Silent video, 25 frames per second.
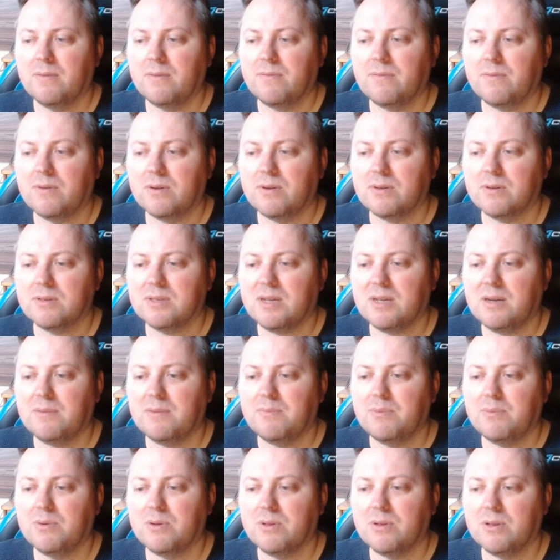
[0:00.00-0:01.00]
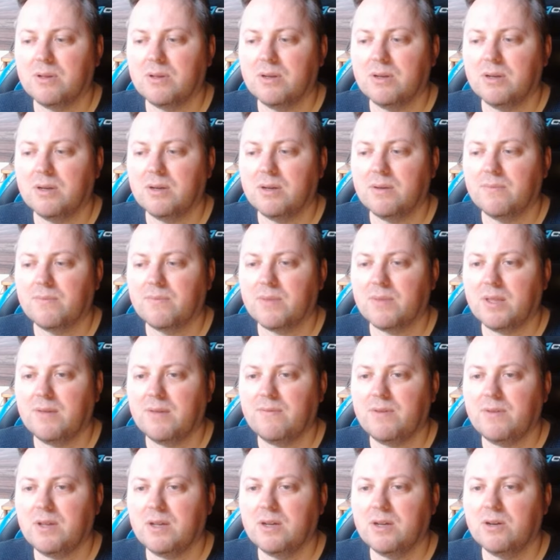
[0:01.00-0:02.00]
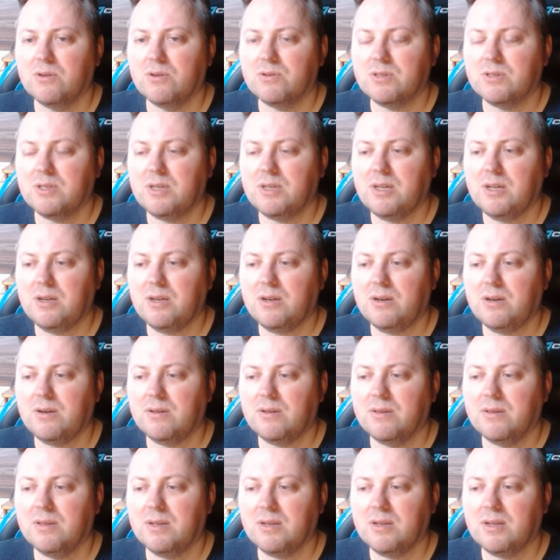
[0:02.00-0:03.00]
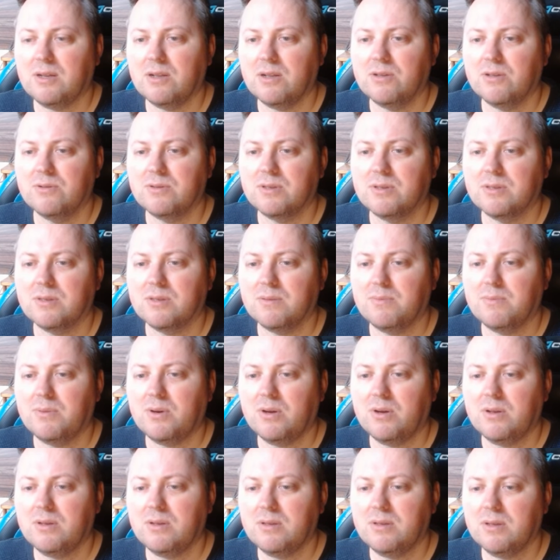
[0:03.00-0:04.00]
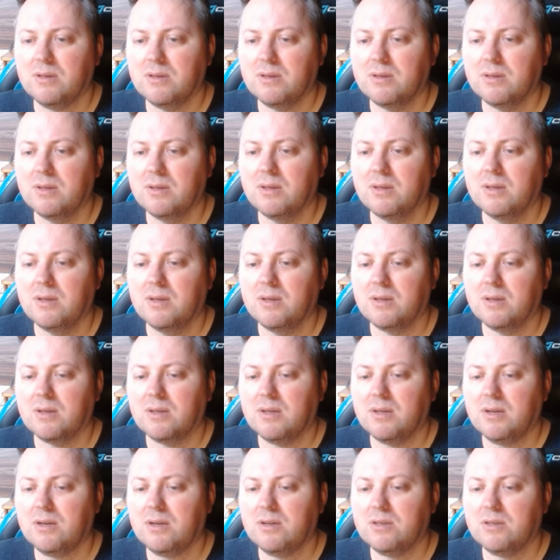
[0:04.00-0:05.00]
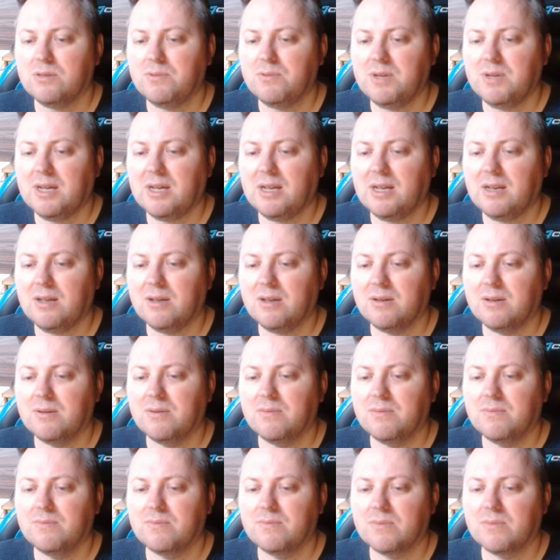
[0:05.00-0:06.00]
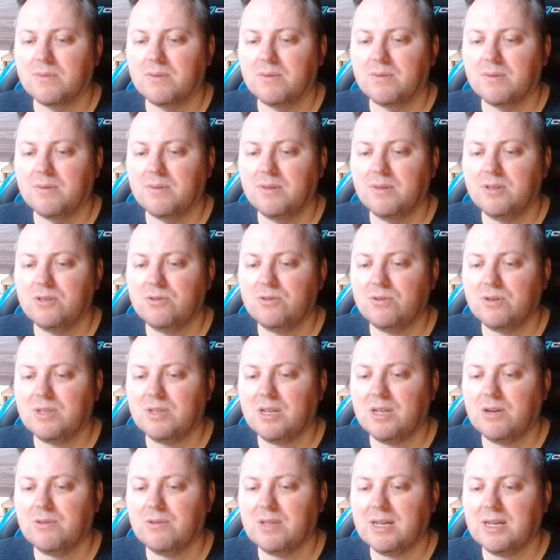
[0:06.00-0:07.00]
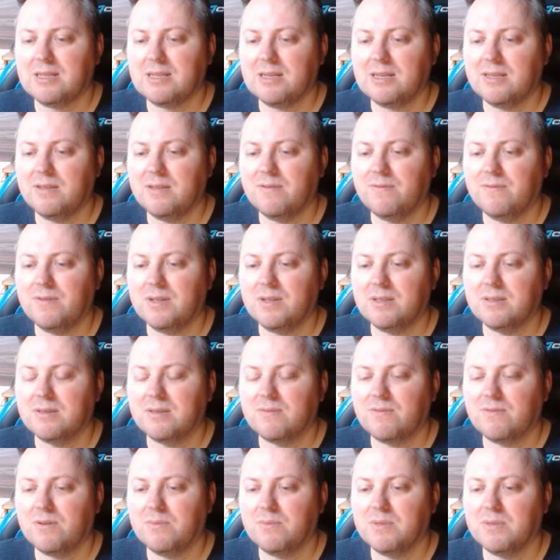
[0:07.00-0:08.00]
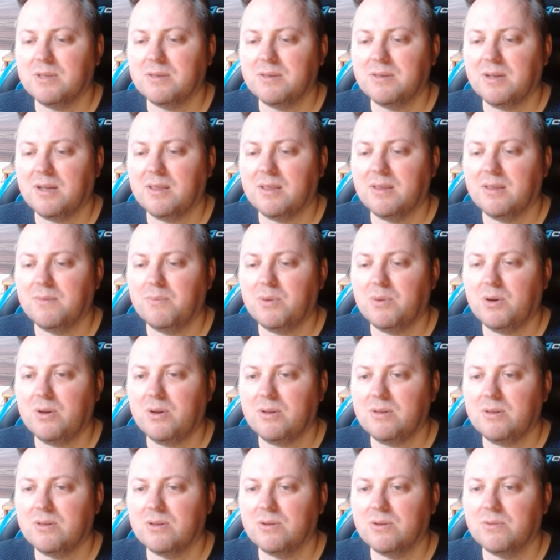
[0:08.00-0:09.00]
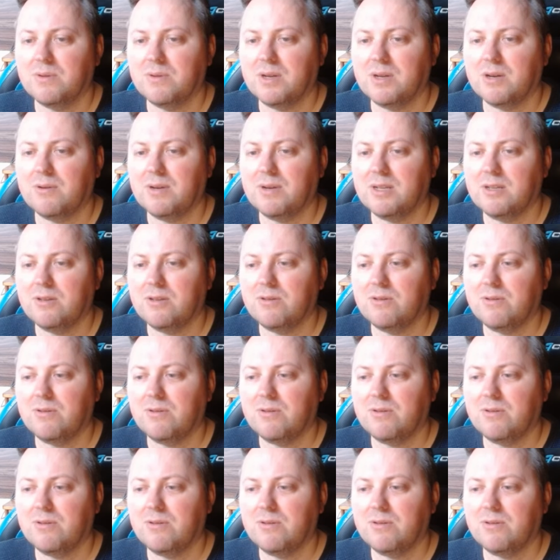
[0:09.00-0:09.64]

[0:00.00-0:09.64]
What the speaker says: For example, if he goes here, then he loses a pawn, yeah, because we kind of, this rook now nicely defends from the side the pawn, so we are ready to